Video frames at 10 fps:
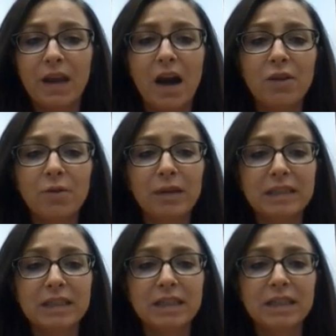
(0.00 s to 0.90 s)
Other
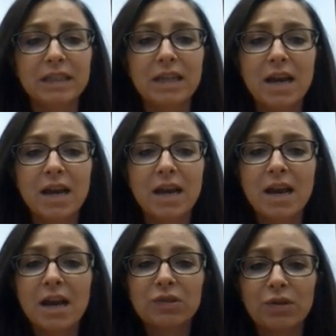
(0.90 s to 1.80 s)
places,
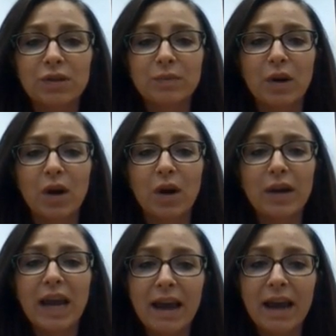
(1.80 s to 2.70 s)
scores were
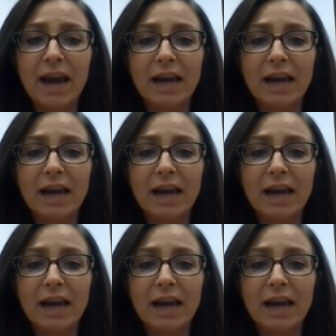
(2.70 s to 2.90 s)
okay.